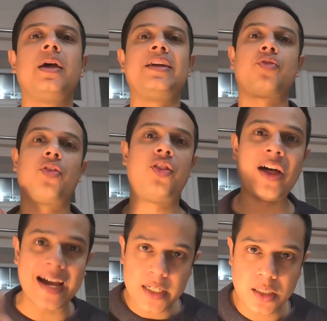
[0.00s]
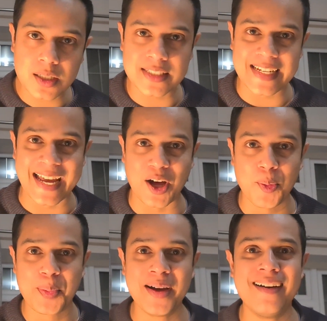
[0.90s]
If that doesn't
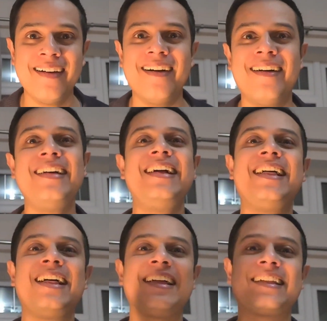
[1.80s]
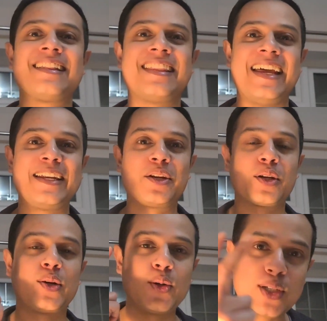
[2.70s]
help, then
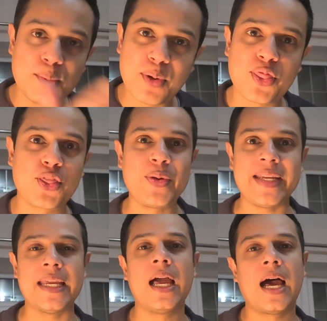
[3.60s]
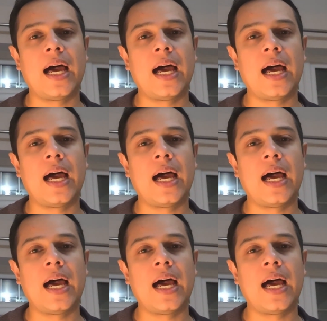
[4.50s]
go to number 3.